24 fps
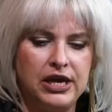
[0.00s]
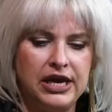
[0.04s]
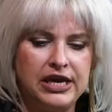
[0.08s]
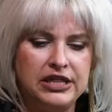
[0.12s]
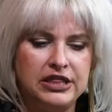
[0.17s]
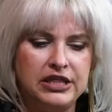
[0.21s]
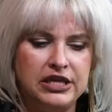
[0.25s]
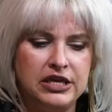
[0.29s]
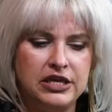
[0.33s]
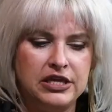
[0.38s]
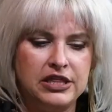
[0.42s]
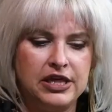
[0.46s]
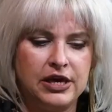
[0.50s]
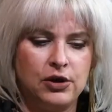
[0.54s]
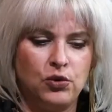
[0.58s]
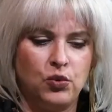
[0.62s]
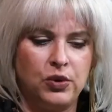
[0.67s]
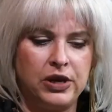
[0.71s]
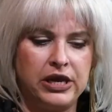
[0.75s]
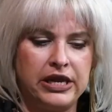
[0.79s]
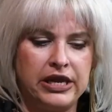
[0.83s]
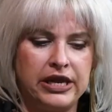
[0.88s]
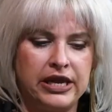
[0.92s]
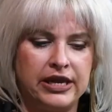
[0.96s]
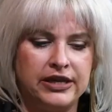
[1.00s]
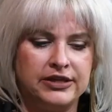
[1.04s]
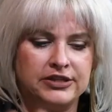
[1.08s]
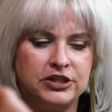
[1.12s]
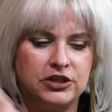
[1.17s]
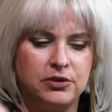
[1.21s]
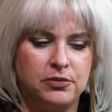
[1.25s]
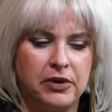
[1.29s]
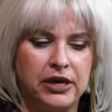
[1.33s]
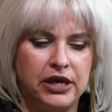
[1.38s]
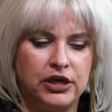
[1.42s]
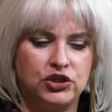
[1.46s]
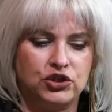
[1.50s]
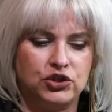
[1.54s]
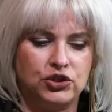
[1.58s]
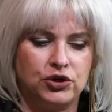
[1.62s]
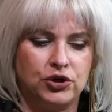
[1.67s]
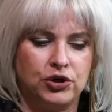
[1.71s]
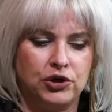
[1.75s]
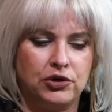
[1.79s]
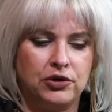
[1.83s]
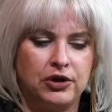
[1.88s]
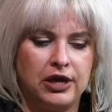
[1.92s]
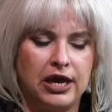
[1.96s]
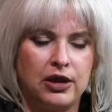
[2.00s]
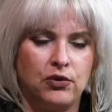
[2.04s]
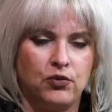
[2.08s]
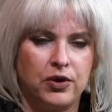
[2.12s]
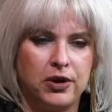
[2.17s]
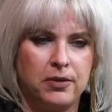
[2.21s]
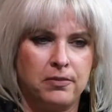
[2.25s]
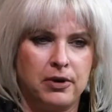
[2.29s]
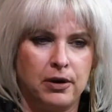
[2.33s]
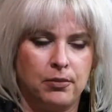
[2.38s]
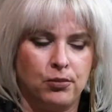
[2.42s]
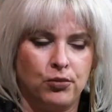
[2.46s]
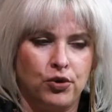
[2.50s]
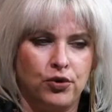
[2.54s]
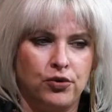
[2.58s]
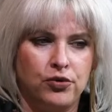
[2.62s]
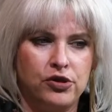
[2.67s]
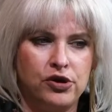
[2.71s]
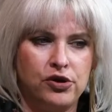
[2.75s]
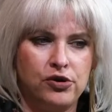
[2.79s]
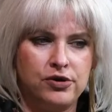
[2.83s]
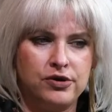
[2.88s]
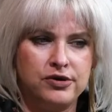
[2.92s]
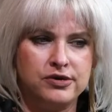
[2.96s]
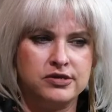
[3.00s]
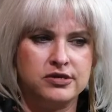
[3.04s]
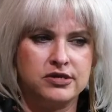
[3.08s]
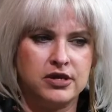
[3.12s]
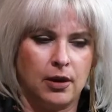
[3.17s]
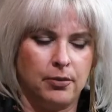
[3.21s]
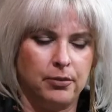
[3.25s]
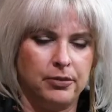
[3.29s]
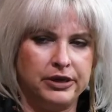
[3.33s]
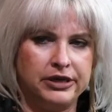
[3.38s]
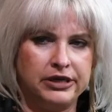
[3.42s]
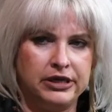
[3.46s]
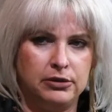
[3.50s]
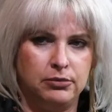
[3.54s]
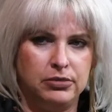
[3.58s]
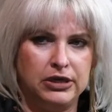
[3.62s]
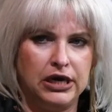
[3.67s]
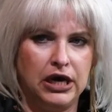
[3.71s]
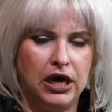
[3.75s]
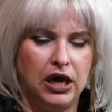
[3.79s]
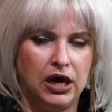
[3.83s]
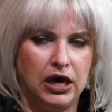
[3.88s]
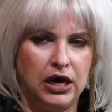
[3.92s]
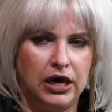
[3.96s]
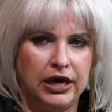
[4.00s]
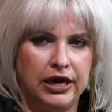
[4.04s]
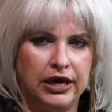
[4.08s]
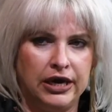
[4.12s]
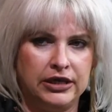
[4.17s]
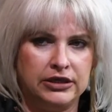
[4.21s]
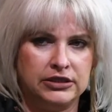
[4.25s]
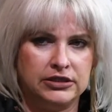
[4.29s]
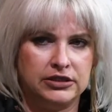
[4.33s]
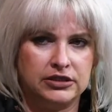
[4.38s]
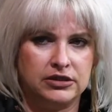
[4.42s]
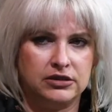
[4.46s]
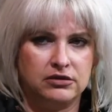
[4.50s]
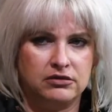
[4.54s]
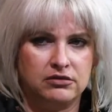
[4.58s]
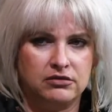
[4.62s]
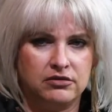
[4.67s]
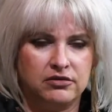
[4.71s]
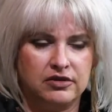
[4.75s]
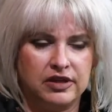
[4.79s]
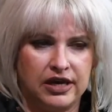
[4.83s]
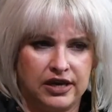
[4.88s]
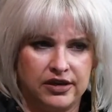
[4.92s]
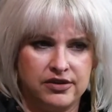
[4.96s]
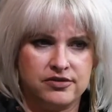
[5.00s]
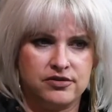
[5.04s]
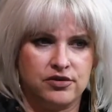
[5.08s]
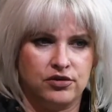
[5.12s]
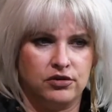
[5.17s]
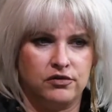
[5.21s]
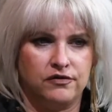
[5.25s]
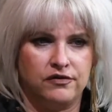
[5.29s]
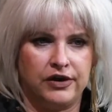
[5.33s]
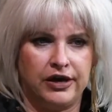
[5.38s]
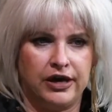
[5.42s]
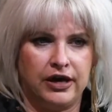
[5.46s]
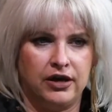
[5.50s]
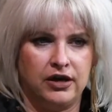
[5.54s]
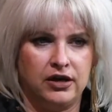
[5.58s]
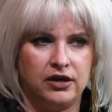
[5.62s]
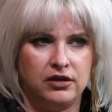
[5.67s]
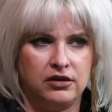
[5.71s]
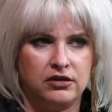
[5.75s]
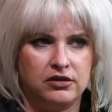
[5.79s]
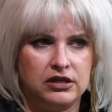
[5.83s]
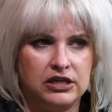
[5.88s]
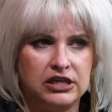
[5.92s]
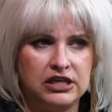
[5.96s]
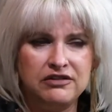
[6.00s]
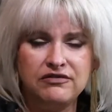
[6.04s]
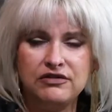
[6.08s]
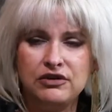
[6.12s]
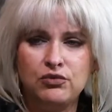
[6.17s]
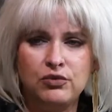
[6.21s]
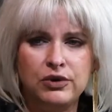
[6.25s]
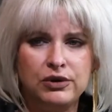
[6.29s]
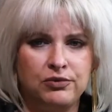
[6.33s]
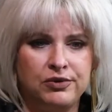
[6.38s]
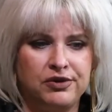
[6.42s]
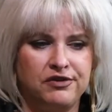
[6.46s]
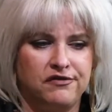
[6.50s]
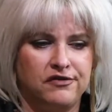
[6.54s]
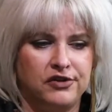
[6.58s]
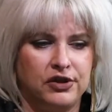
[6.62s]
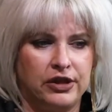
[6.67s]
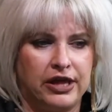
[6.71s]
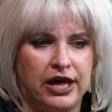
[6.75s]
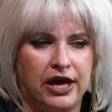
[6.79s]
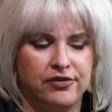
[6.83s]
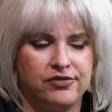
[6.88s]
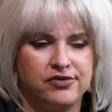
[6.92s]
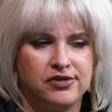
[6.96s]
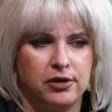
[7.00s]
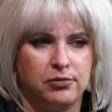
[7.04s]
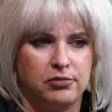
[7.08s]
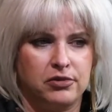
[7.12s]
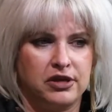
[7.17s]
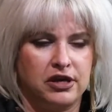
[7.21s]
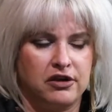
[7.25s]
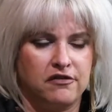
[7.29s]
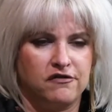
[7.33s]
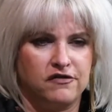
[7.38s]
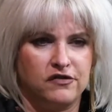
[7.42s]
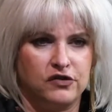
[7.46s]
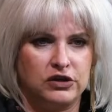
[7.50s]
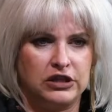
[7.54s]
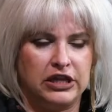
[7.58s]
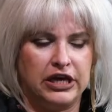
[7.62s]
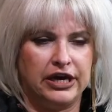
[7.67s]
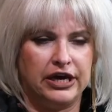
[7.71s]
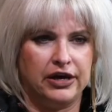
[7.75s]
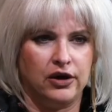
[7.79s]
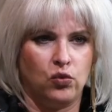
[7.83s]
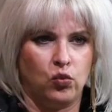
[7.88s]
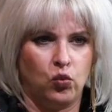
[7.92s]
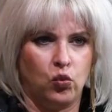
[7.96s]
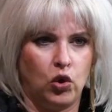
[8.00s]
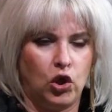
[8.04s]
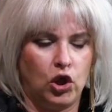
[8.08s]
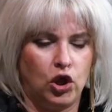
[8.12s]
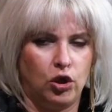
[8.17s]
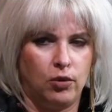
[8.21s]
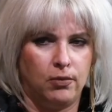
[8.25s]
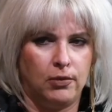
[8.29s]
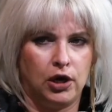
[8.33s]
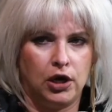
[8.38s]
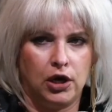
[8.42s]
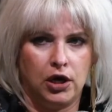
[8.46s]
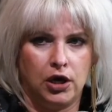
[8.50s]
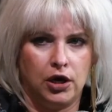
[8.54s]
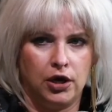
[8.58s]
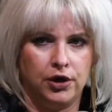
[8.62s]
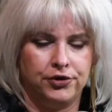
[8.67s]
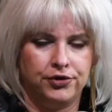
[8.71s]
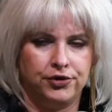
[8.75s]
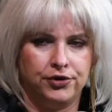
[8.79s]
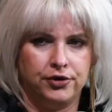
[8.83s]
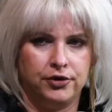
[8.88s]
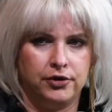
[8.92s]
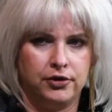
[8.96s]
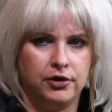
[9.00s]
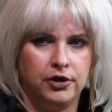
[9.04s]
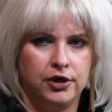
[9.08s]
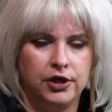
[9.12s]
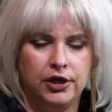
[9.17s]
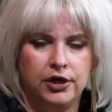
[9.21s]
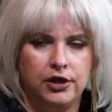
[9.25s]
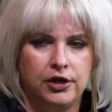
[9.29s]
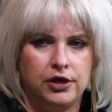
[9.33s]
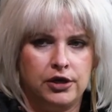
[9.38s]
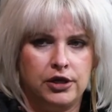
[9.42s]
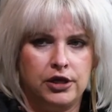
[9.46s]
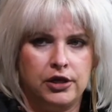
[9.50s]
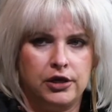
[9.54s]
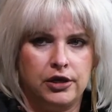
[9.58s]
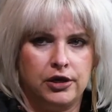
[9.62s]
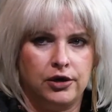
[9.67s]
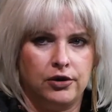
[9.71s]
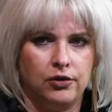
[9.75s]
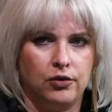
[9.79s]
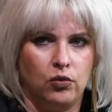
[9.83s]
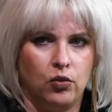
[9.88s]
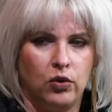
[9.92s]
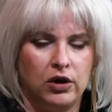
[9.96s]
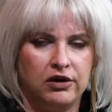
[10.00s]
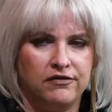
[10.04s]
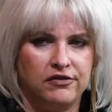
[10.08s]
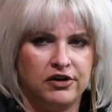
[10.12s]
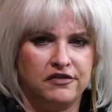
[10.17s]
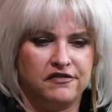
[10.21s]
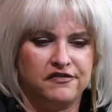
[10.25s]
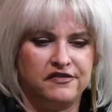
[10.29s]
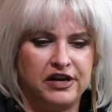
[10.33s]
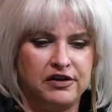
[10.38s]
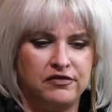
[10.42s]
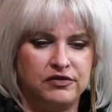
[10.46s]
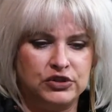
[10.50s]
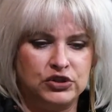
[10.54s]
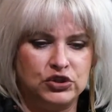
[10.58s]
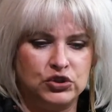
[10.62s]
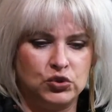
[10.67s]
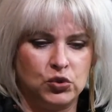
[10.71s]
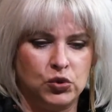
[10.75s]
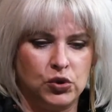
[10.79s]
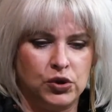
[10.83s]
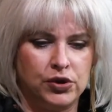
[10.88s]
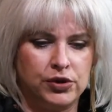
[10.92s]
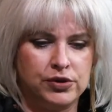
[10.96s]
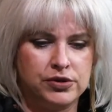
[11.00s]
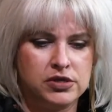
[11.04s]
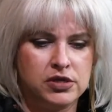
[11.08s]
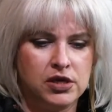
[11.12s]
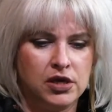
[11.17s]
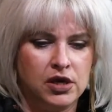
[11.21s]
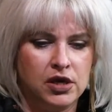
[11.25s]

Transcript: I think that we need to make sure and remember there is somebody behind that survey. Even when we fill out something for like Walmart or, one of our favorite stores,